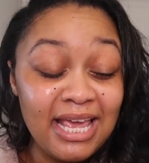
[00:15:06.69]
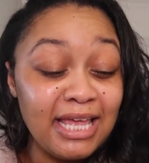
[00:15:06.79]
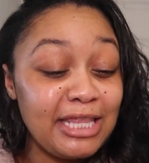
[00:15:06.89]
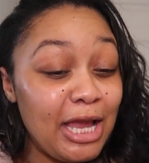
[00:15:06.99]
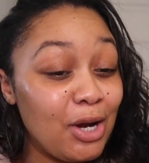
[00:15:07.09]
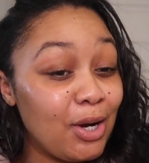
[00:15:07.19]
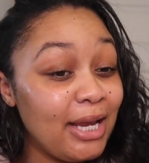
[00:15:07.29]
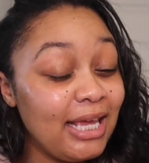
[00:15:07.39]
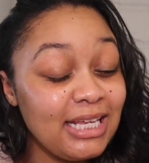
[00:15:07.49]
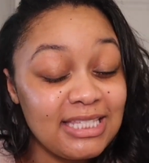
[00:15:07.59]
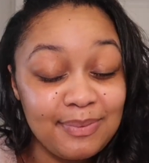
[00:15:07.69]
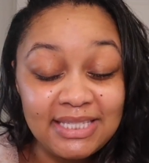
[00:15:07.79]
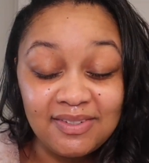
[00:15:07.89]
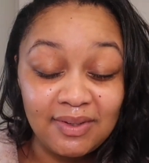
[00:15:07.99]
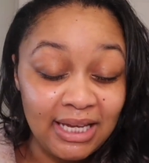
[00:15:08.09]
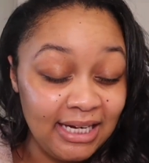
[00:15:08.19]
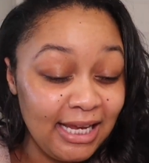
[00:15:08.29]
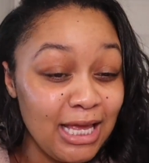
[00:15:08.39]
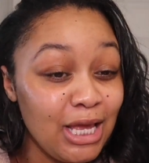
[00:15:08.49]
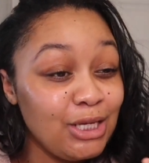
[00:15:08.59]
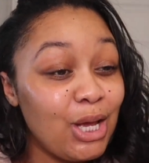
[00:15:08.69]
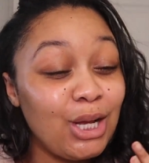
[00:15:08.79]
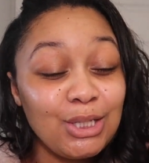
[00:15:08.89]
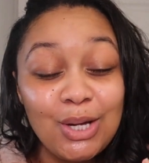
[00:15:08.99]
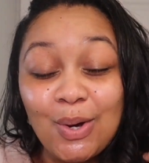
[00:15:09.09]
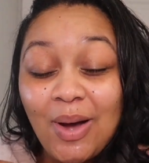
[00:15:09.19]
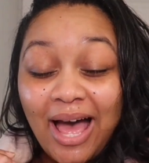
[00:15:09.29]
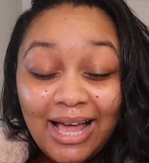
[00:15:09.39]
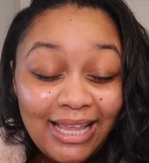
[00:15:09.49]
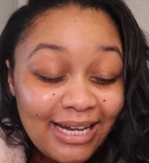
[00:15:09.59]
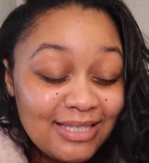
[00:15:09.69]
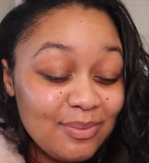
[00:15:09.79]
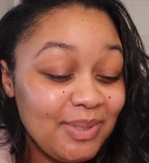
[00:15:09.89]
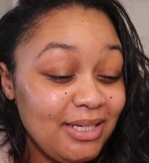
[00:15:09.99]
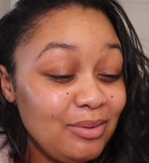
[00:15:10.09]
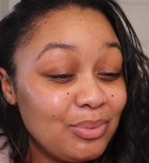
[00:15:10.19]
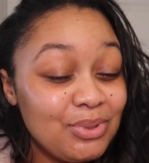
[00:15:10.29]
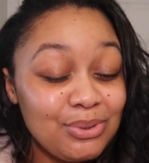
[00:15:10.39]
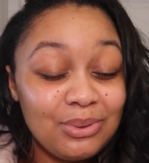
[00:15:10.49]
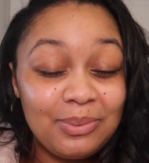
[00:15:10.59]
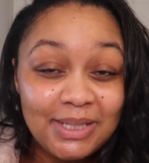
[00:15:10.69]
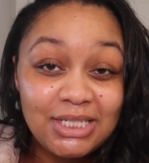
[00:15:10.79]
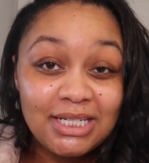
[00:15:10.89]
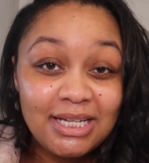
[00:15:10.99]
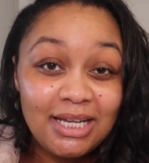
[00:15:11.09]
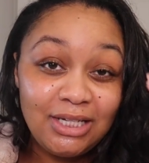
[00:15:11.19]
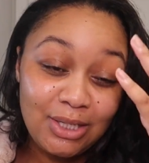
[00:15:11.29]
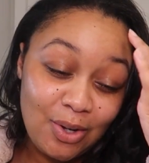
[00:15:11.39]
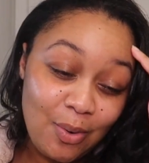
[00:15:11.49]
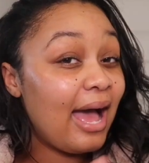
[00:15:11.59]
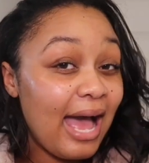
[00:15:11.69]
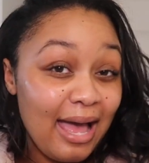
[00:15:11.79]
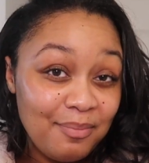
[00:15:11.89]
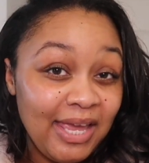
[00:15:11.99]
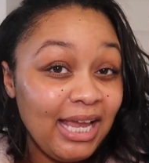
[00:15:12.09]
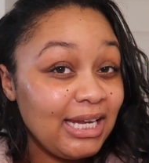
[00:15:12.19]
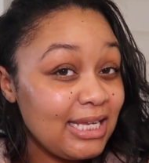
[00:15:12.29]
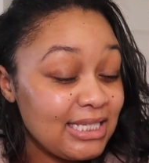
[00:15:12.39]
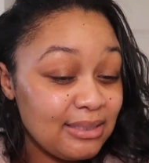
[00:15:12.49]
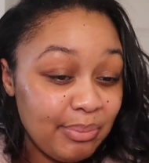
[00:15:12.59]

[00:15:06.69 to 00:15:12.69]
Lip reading: They are inexpensive, honey. Y'all know I like to be bougie on a budget, you know, high maintenance,